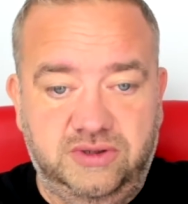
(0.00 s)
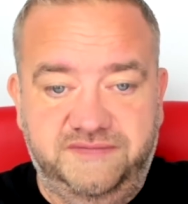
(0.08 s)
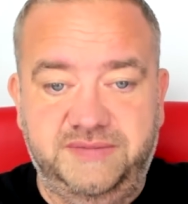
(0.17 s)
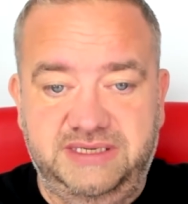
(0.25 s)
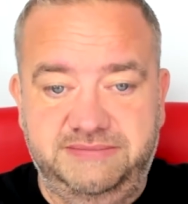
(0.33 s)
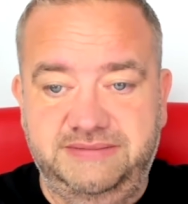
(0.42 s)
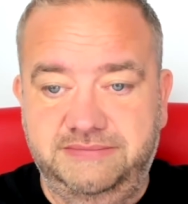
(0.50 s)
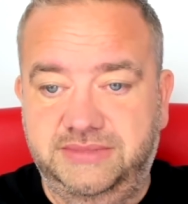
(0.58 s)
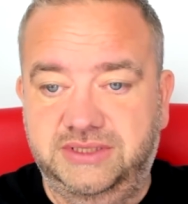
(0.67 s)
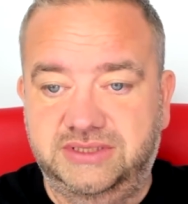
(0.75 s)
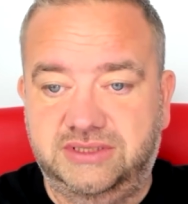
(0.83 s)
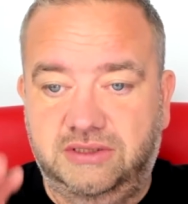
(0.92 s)
of my
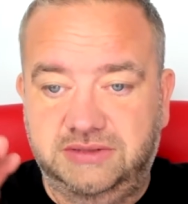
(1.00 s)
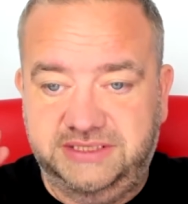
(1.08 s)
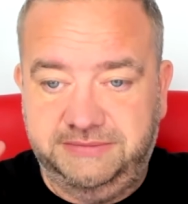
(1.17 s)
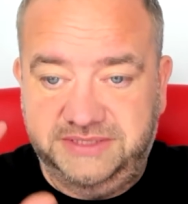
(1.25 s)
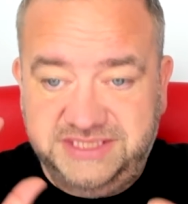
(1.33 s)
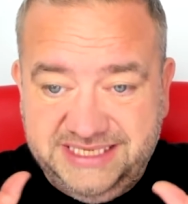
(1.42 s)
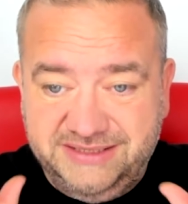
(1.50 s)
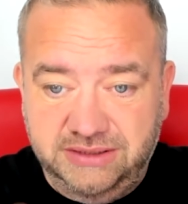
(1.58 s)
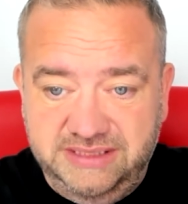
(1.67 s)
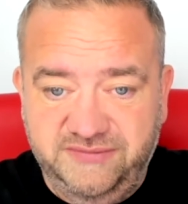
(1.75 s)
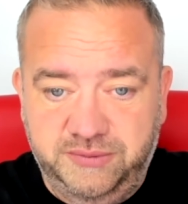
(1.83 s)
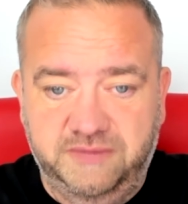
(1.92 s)
members or single
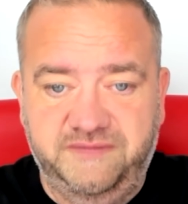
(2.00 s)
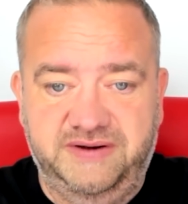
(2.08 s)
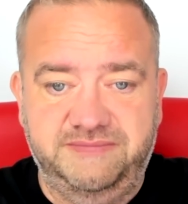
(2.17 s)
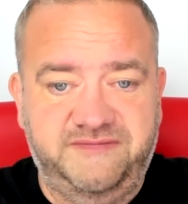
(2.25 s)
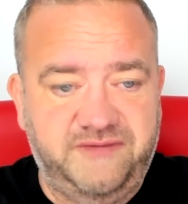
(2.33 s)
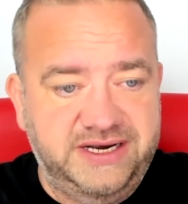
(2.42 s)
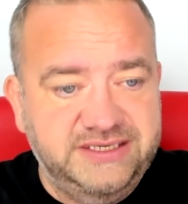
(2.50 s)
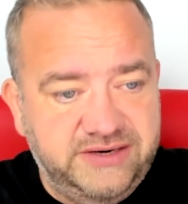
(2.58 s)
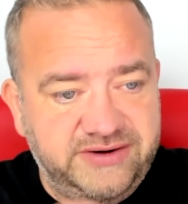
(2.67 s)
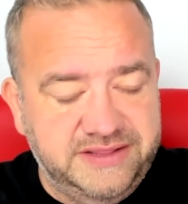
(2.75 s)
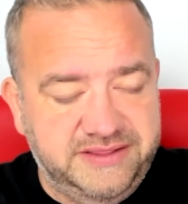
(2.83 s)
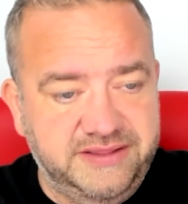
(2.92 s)
Liverpool fan friend or
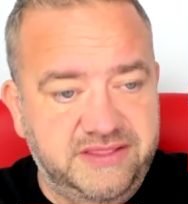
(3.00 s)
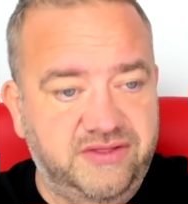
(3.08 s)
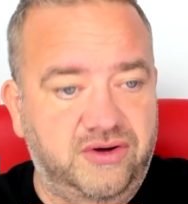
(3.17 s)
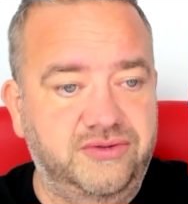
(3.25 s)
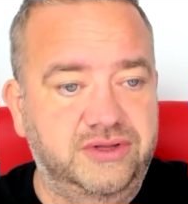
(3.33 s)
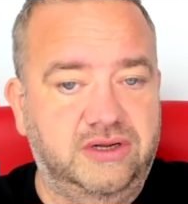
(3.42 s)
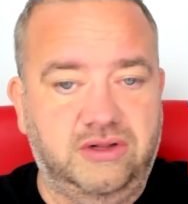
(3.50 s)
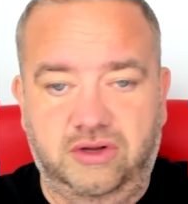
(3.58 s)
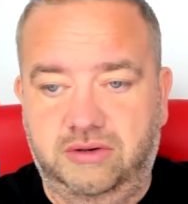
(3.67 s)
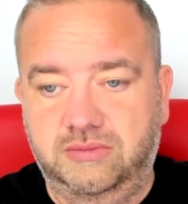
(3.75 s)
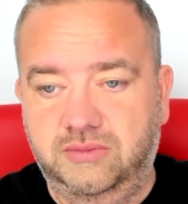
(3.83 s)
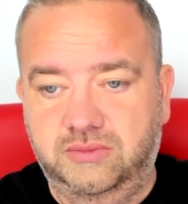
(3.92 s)
anything thought that
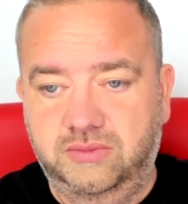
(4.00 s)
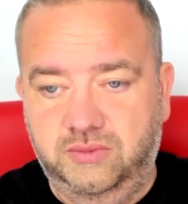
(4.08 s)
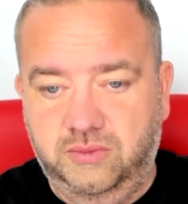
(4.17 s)
Klopp